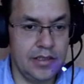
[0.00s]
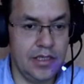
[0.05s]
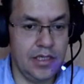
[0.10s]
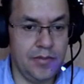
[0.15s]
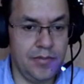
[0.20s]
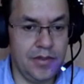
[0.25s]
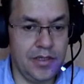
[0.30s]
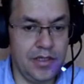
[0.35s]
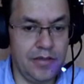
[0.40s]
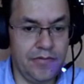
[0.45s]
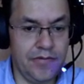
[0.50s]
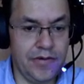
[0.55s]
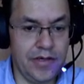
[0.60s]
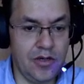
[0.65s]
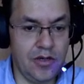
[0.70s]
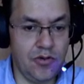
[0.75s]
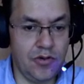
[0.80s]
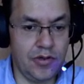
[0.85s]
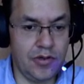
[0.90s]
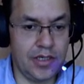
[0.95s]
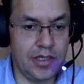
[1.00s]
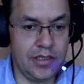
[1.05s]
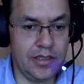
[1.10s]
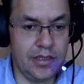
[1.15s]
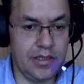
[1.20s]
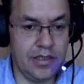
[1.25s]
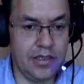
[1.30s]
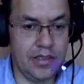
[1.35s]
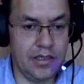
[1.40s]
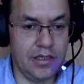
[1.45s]
Even if I look at
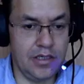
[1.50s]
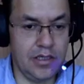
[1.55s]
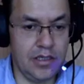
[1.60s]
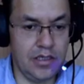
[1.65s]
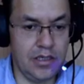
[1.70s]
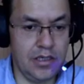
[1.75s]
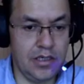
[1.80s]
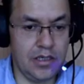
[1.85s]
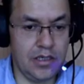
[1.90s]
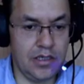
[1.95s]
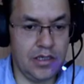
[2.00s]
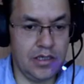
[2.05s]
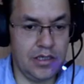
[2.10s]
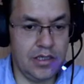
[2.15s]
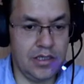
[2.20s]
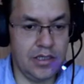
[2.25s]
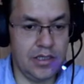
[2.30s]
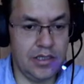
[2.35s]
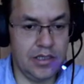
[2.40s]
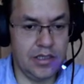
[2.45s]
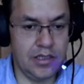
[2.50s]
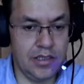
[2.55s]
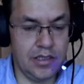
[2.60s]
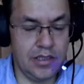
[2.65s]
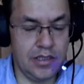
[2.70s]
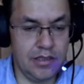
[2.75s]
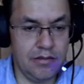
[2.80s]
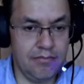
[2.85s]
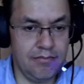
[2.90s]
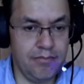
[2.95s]
here in
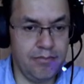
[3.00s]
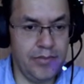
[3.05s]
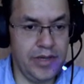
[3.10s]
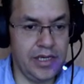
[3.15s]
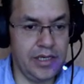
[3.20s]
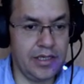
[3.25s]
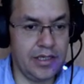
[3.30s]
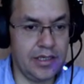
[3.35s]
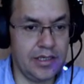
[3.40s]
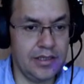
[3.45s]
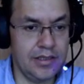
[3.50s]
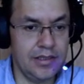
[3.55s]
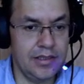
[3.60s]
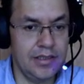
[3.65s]
Bing,